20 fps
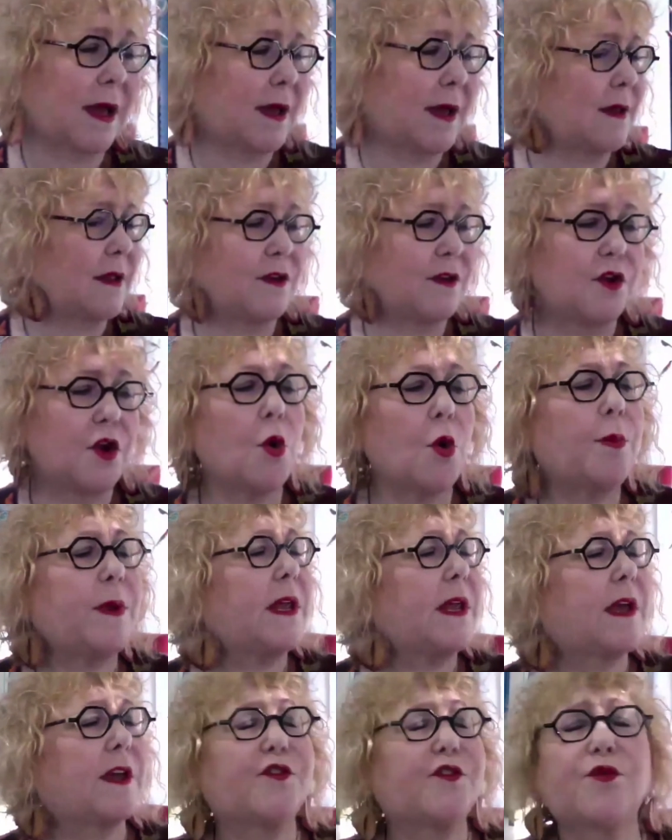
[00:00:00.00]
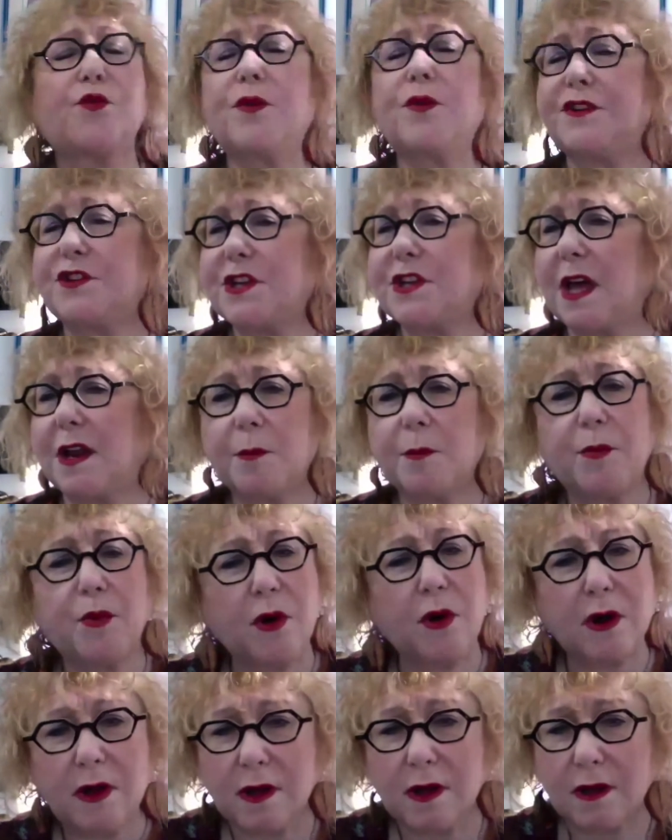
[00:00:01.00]
nobody gets rich on a
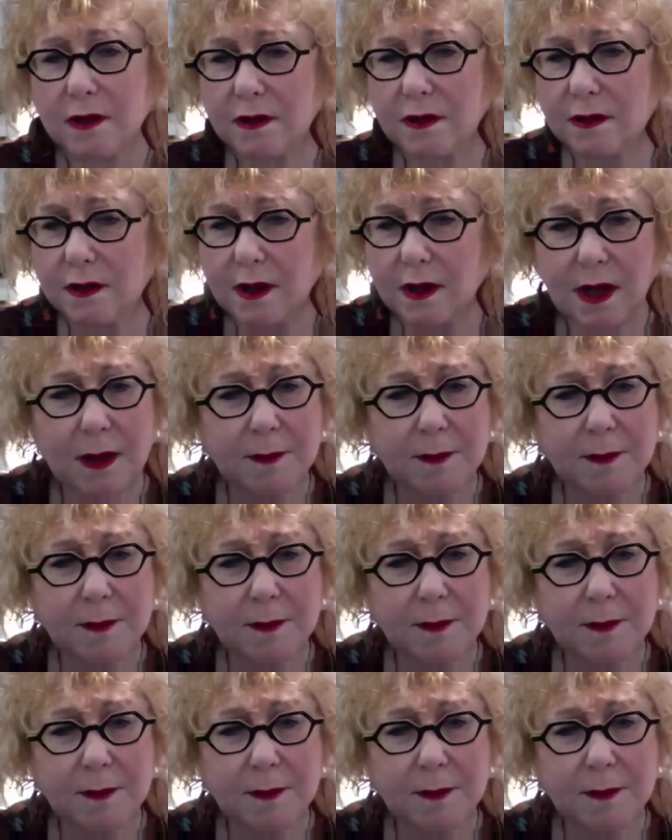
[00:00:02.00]
book. I'm